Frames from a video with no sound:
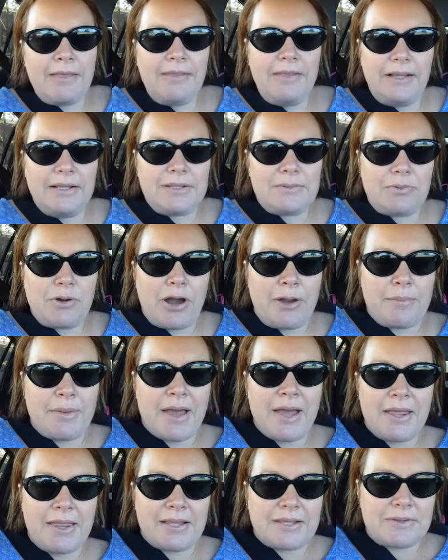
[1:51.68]
that's where I'm
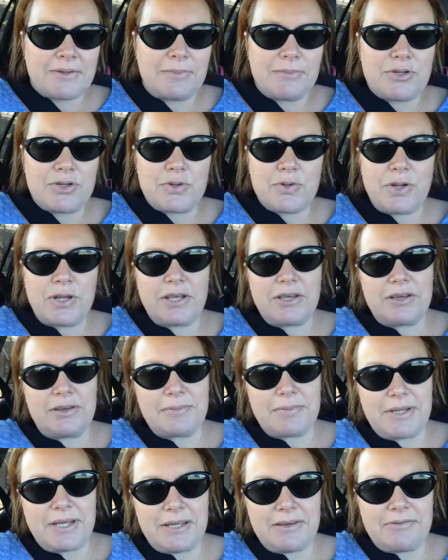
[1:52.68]
at, that's what I'm doing.
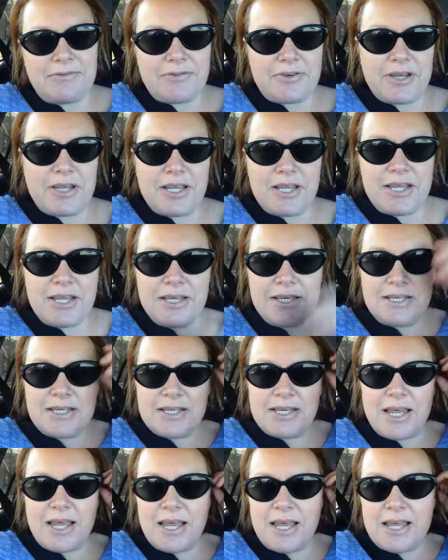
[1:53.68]
I'm kid free
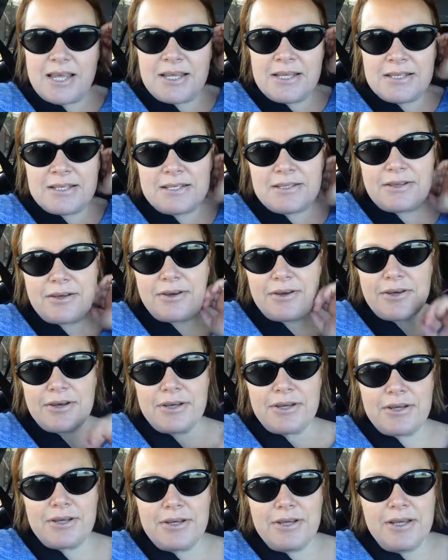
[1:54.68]
today,
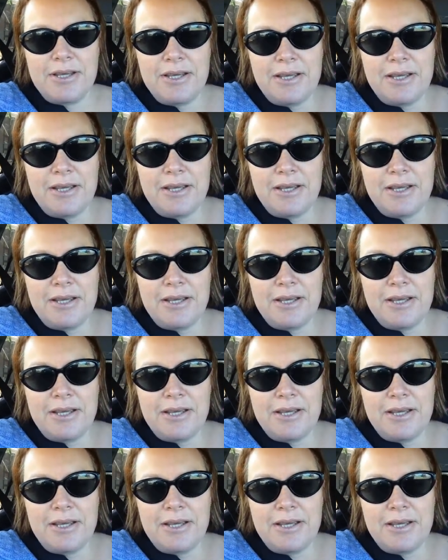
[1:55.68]
so